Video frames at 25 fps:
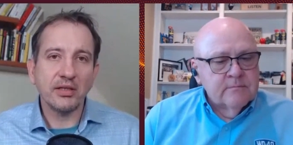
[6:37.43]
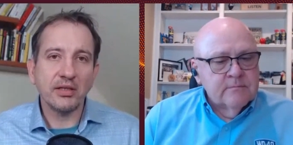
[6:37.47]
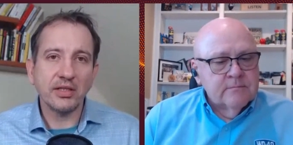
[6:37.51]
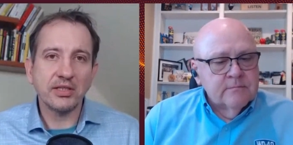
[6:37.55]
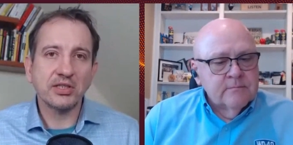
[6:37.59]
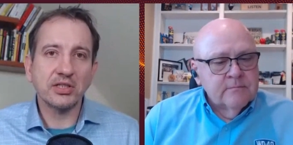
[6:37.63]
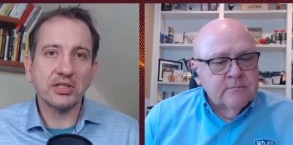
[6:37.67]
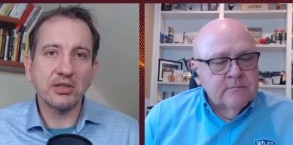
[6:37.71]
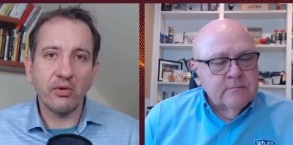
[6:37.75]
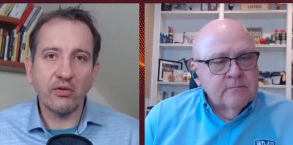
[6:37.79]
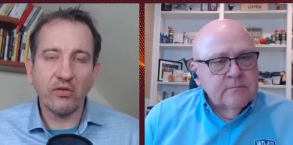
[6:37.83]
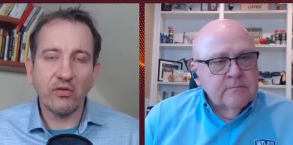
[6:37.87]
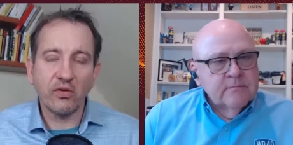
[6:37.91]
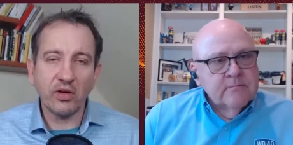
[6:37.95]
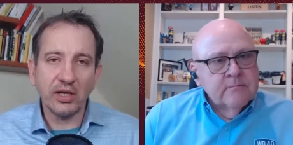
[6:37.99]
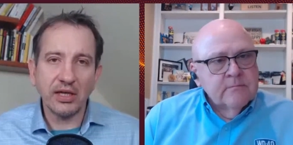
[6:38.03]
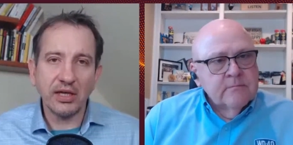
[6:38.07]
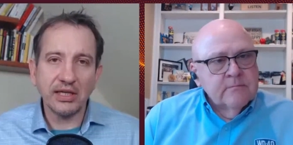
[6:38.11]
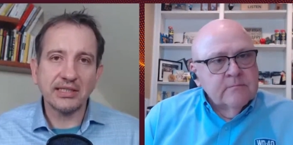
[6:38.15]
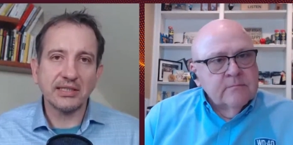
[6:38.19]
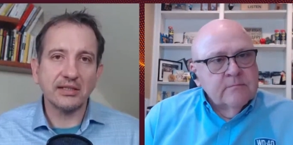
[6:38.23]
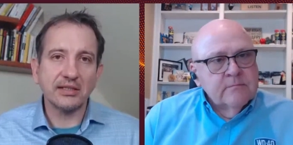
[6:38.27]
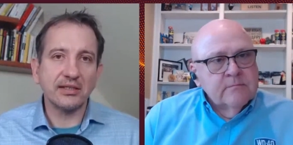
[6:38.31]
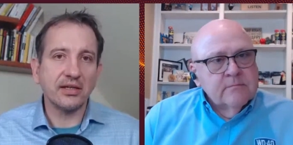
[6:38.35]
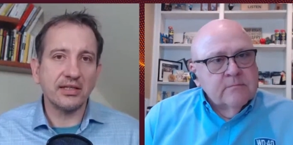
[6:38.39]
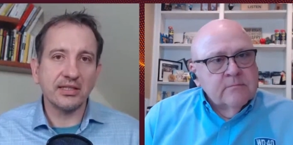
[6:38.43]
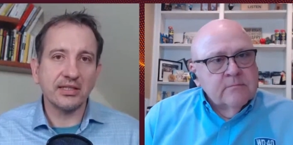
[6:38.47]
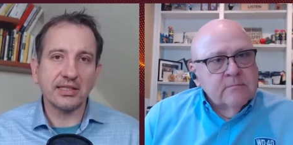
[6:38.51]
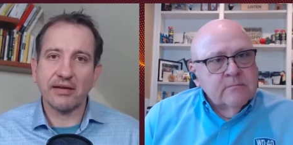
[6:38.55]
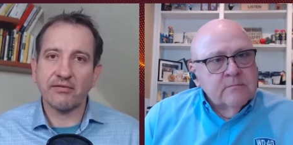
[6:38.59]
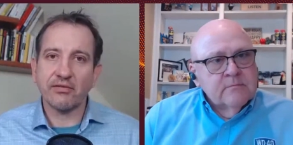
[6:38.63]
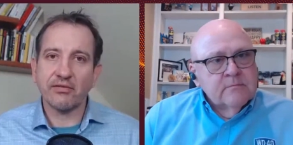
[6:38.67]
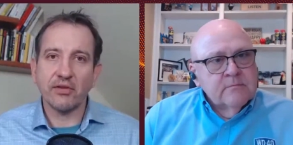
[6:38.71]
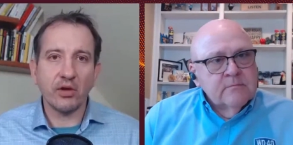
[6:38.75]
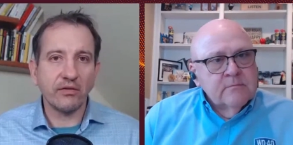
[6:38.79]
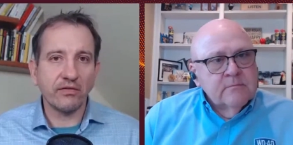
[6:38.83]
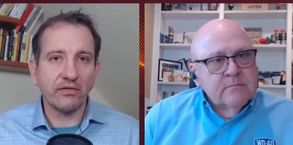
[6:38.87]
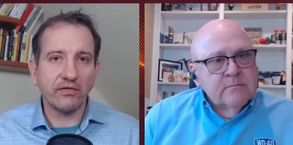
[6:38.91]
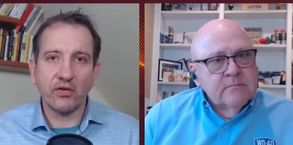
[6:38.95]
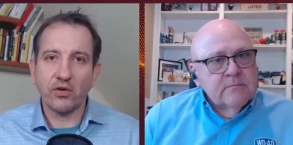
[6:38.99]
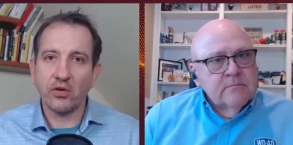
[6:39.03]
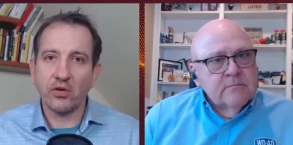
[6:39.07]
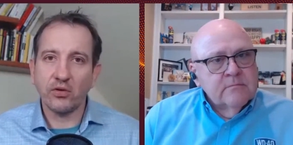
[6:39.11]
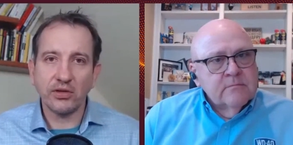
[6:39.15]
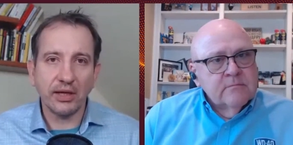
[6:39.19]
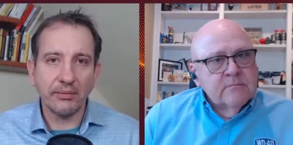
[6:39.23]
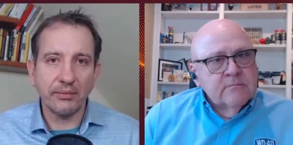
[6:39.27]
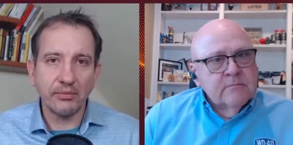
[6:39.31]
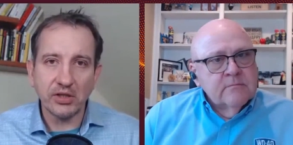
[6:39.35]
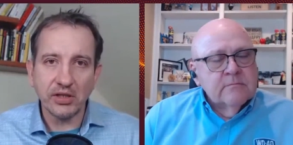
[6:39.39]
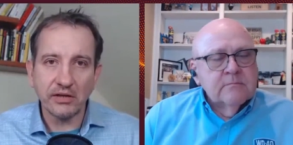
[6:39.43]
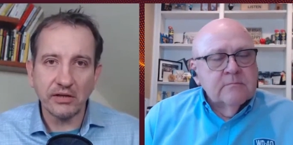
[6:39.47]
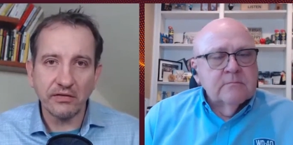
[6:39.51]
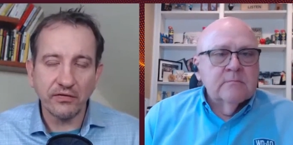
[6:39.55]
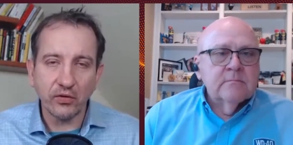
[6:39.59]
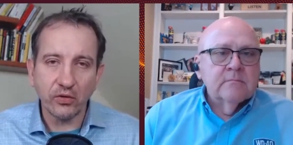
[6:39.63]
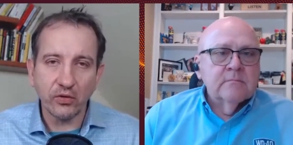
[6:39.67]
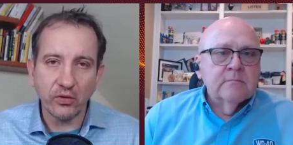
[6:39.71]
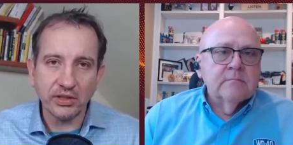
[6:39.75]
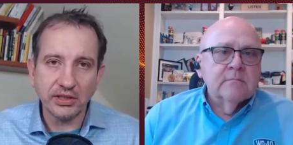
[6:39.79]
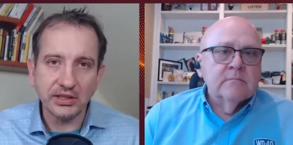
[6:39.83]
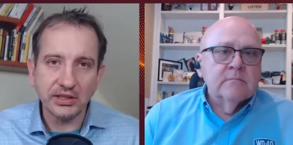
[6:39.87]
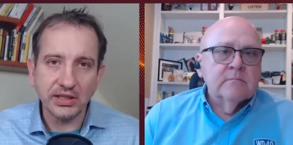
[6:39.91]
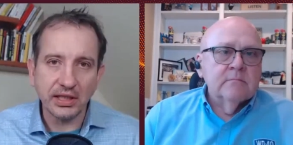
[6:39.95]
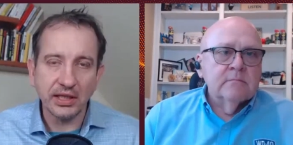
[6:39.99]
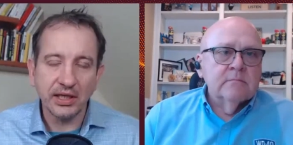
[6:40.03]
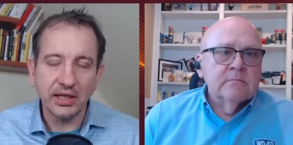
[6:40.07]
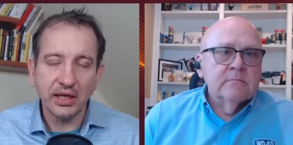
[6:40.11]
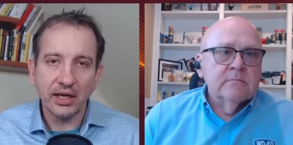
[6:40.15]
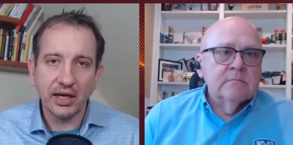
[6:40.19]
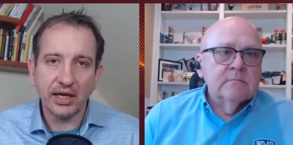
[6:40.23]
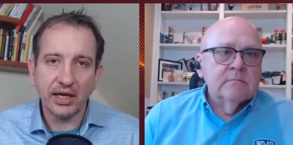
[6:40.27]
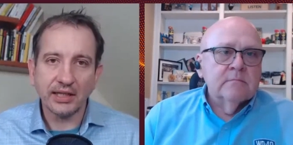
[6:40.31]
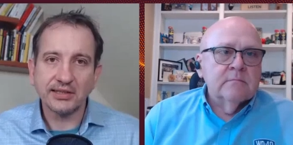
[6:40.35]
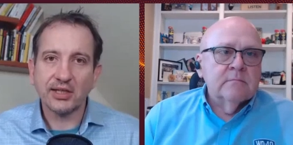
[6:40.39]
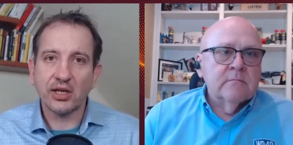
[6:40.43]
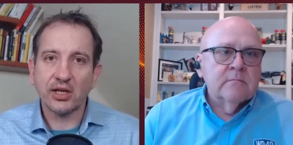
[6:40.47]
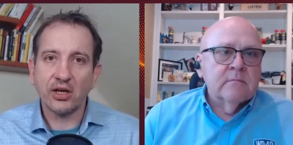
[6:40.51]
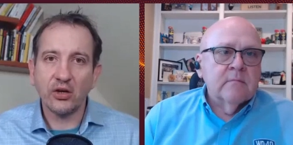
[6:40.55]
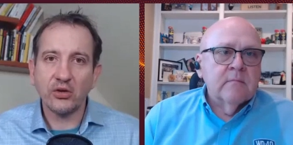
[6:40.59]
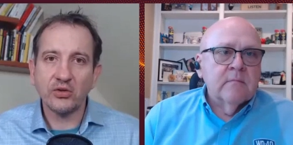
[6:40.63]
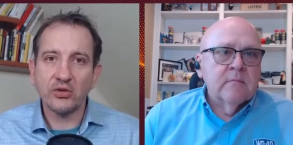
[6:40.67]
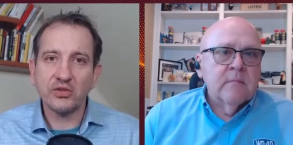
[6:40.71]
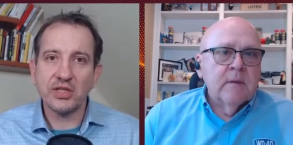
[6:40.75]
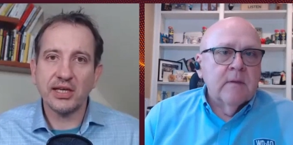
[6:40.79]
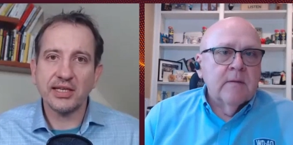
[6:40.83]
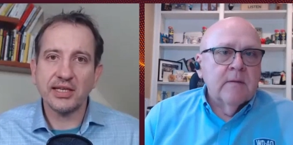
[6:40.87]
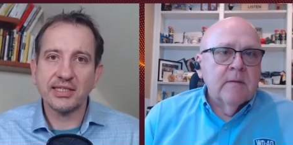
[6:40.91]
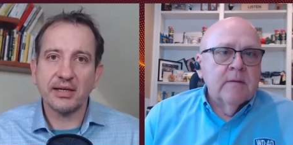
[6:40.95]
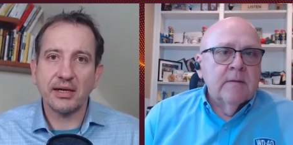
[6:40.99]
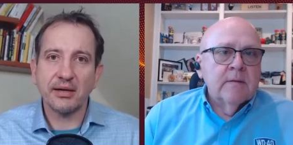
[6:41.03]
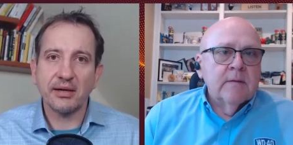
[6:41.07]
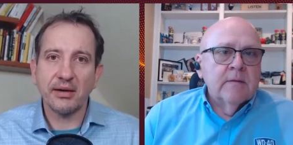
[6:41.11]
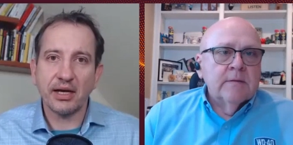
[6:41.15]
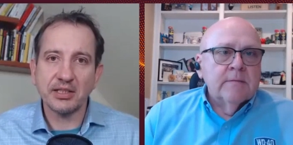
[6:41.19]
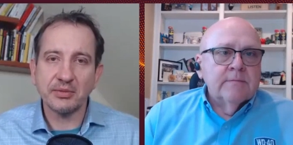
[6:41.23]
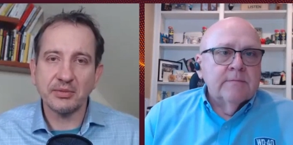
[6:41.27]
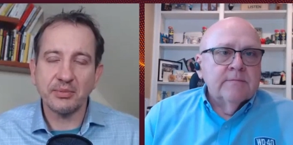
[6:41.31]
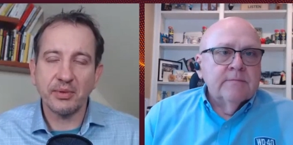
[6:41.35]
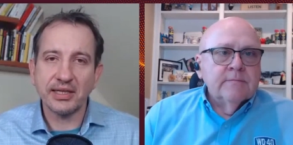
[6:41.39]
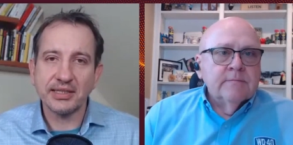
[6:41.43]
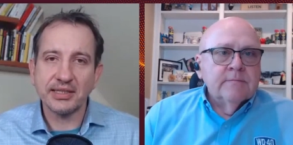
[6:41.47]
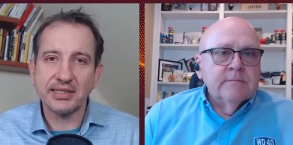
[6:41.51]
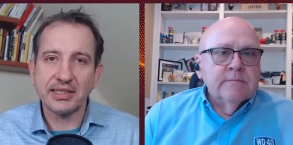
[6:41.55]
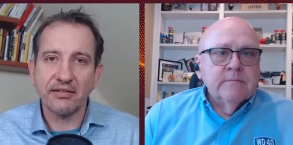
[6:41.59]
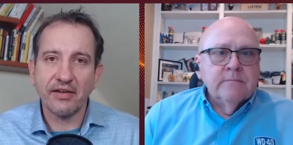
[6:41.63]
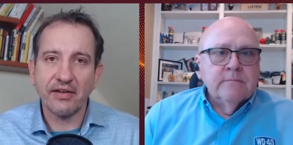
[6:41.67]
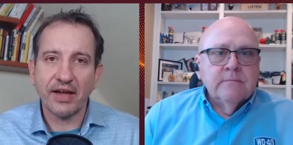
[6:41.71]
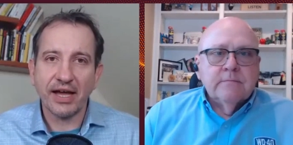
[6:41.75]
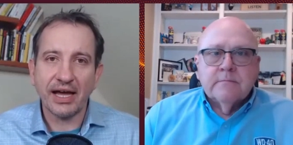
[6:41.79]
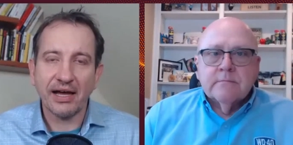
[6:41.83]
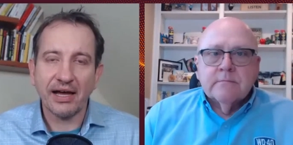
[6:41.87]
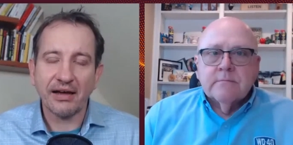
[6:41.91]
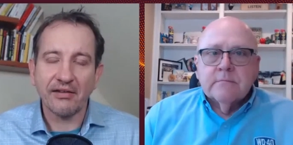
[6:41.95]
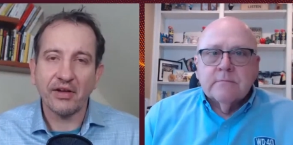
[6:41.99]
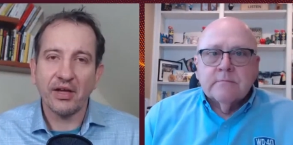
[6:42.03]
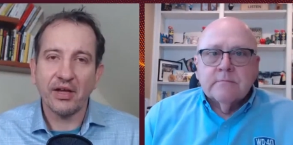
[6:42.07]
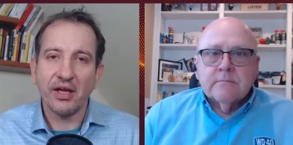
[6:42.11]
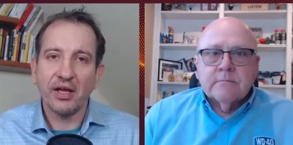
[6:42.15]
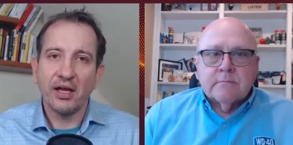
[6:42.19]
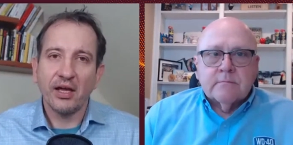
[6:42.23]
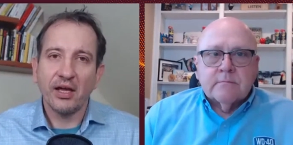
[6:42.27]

Speaker 1: some of our listeners have not followed WD-40 as closely as I myself have.